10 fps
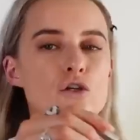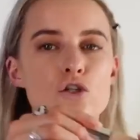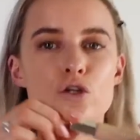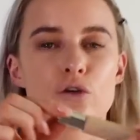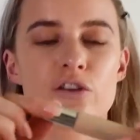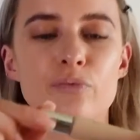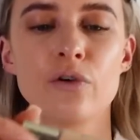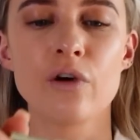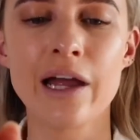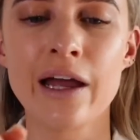just
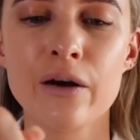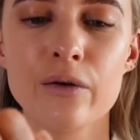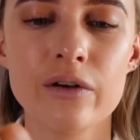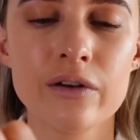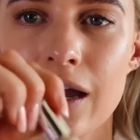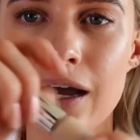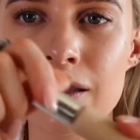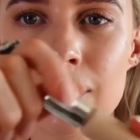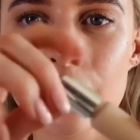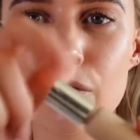brought out, I
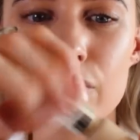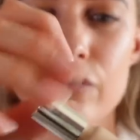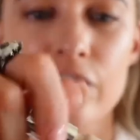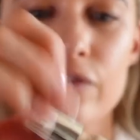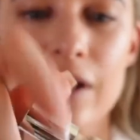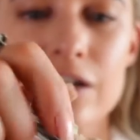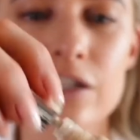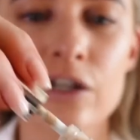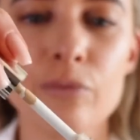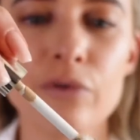love the fact
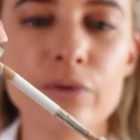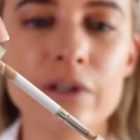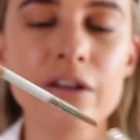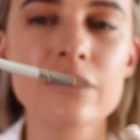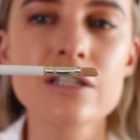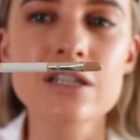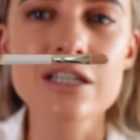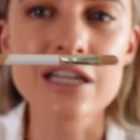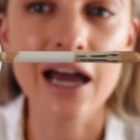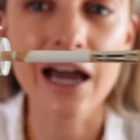it comes with this
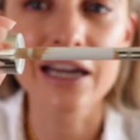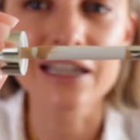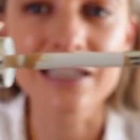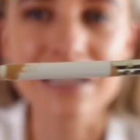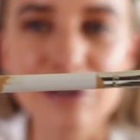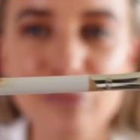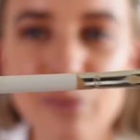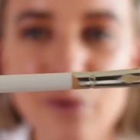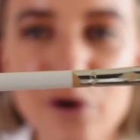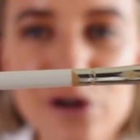tiny little
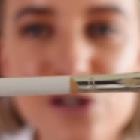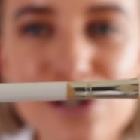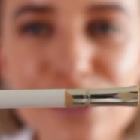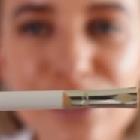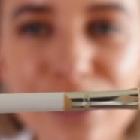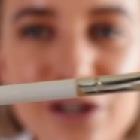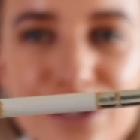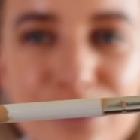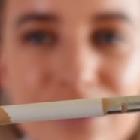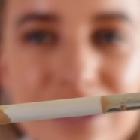brush.
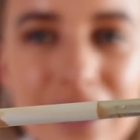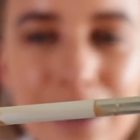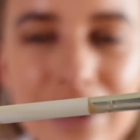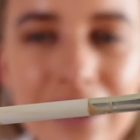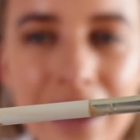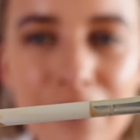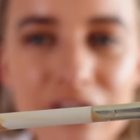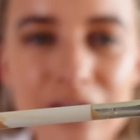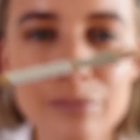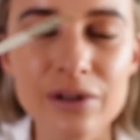So it's, a, I mean, how
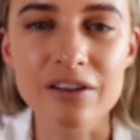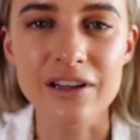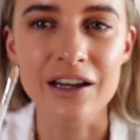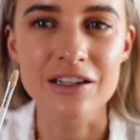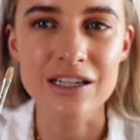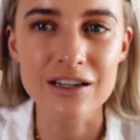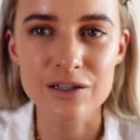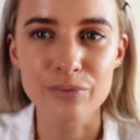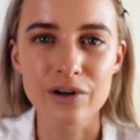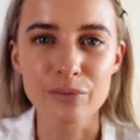simple is the idea
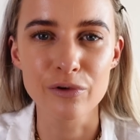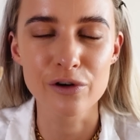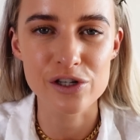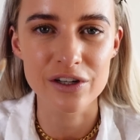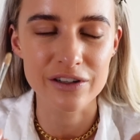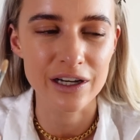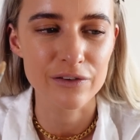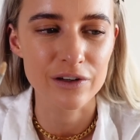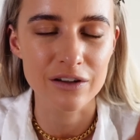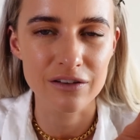to put a brush inside
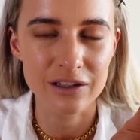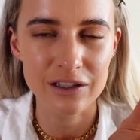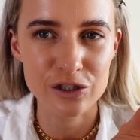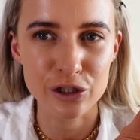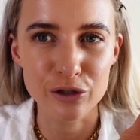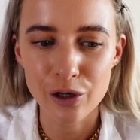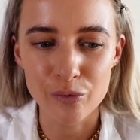of a concealer tube?